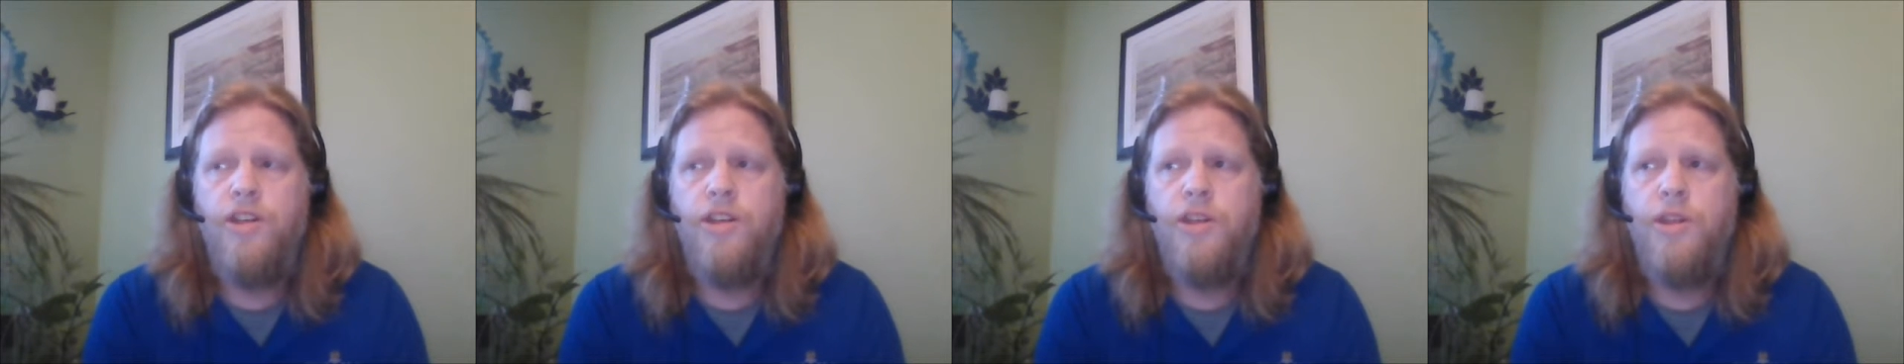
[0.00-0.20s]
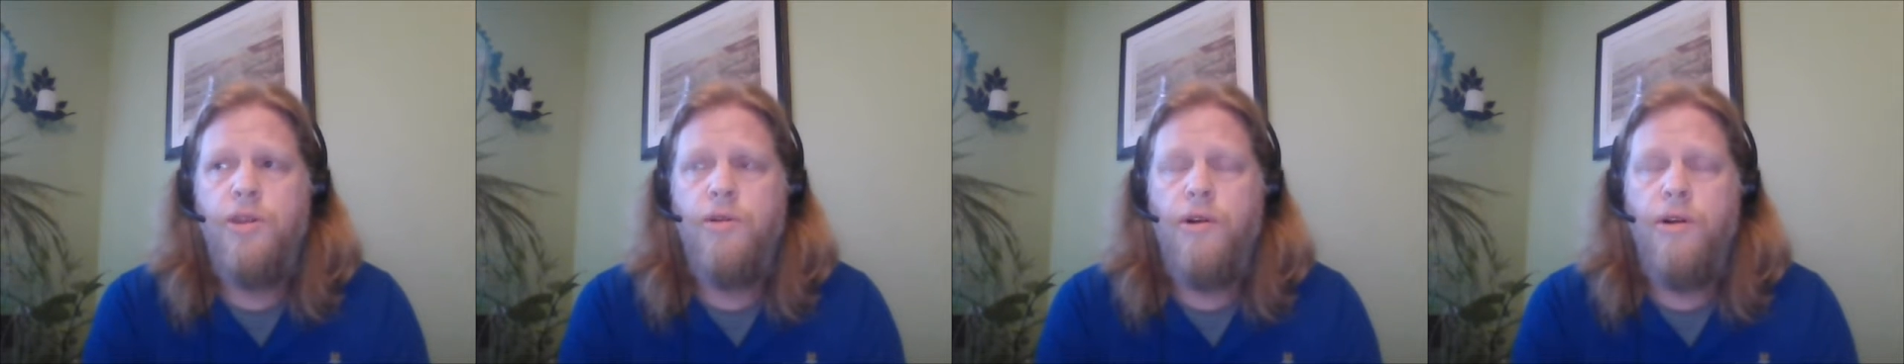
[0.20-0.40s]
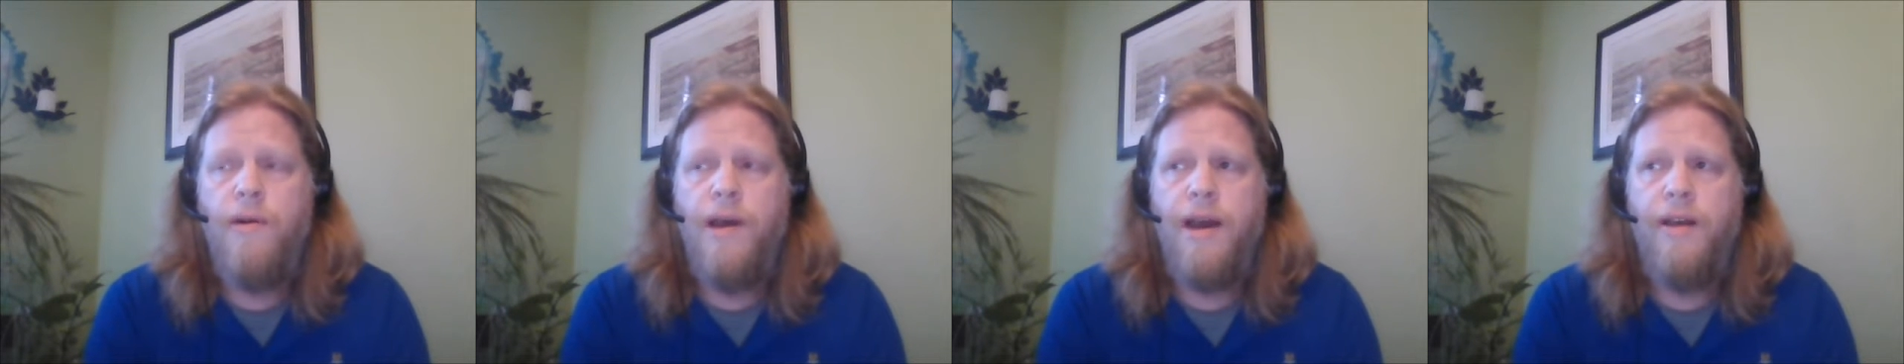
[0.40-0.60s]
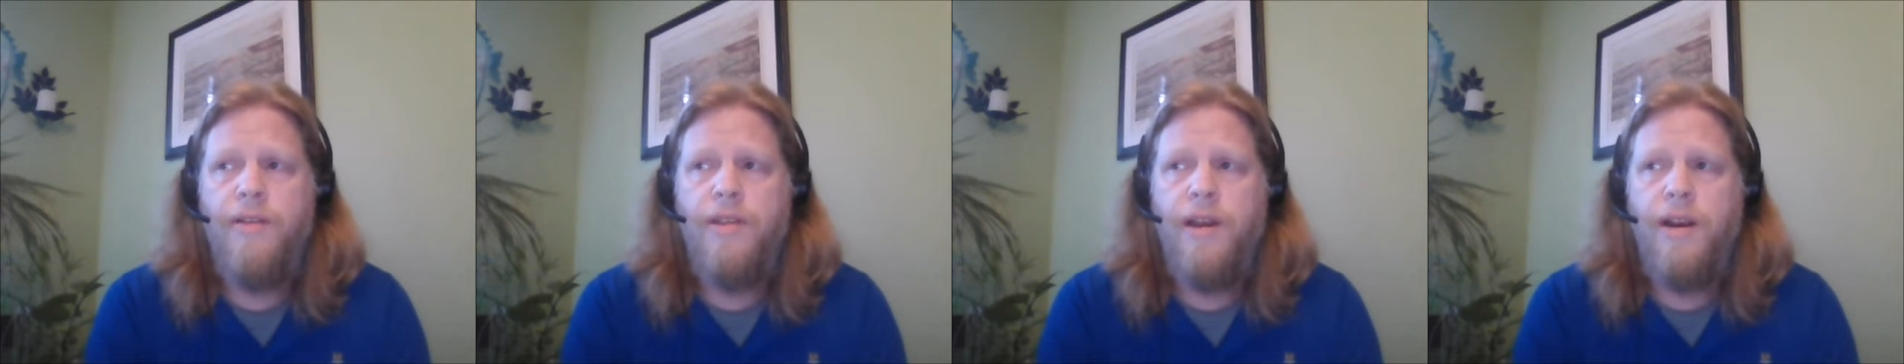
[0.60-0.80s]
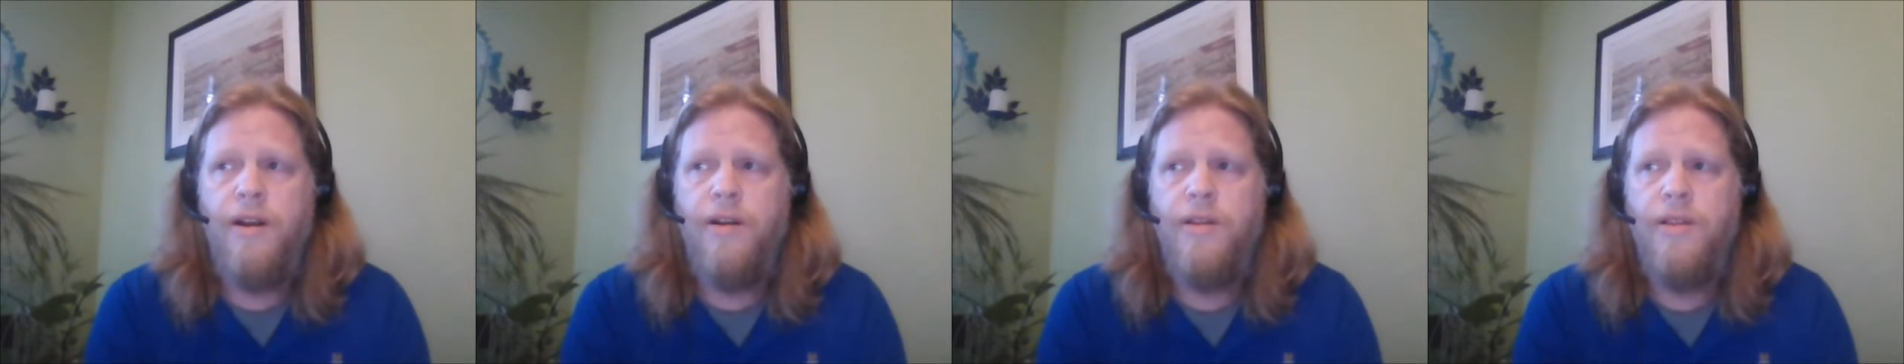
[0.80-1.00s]
just throw out
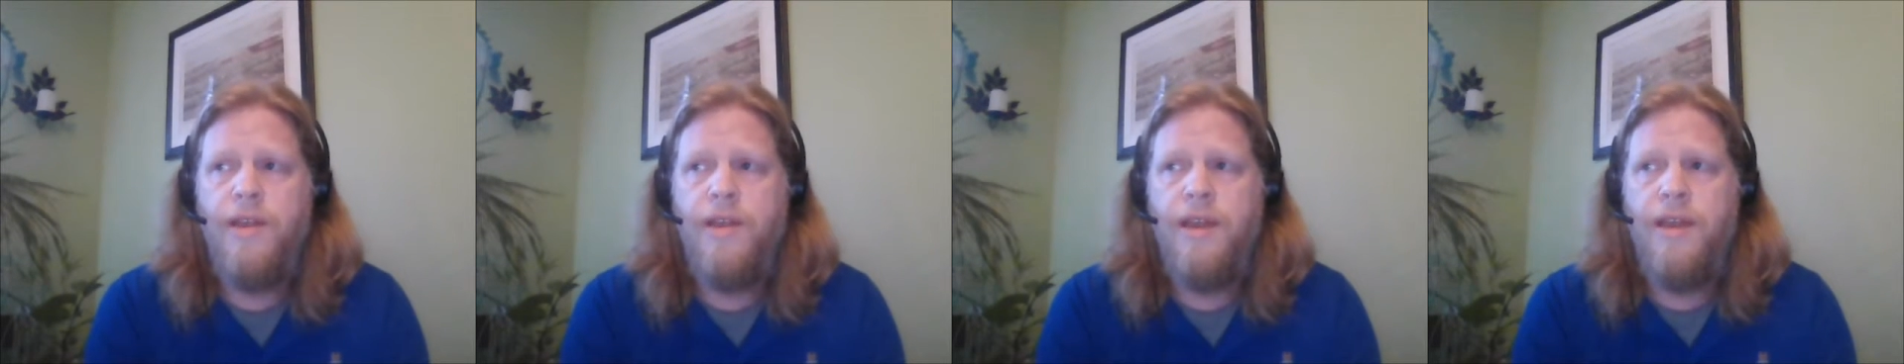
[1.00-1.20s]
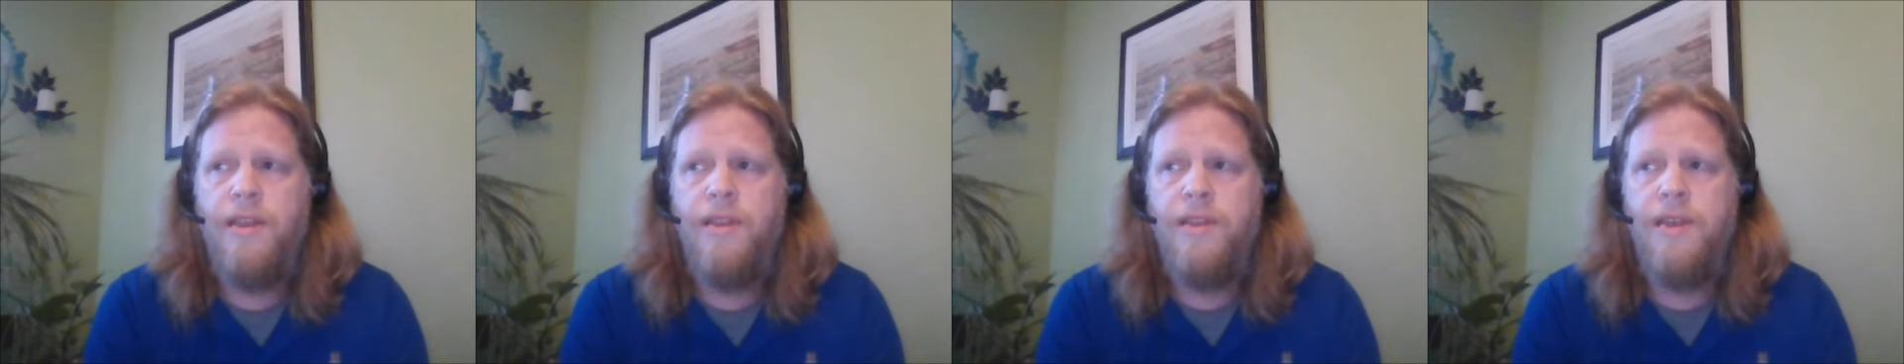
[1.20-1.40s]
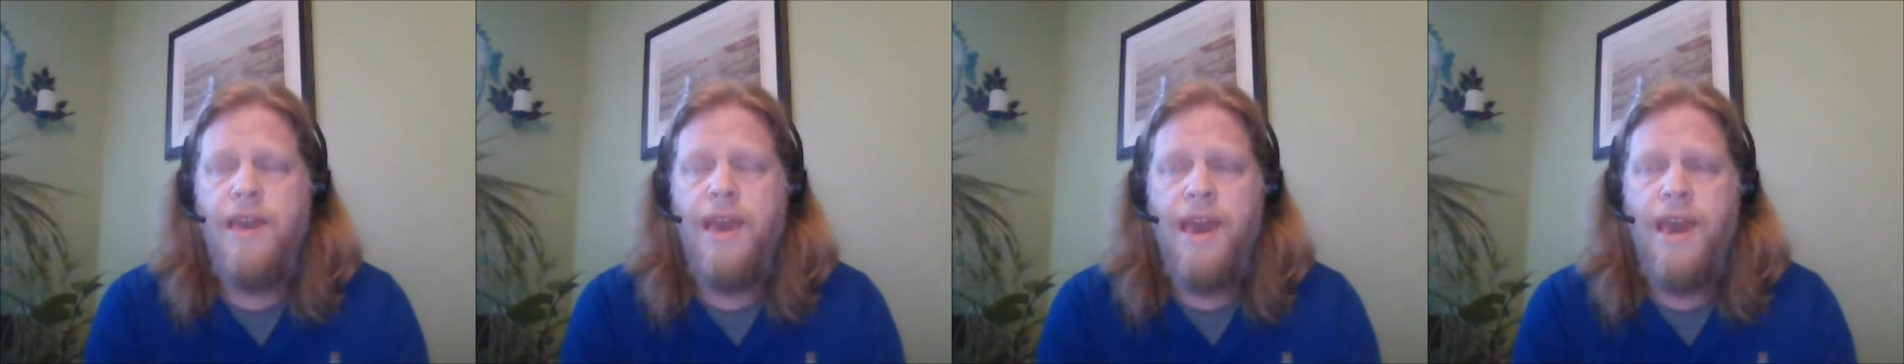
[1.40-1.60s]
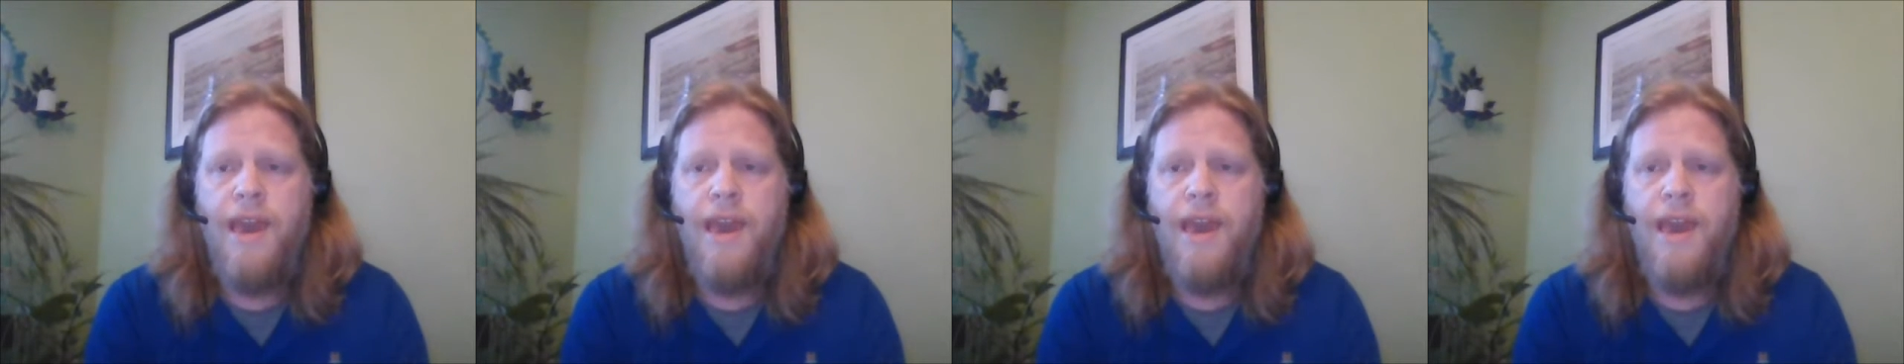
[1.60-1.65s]
there that the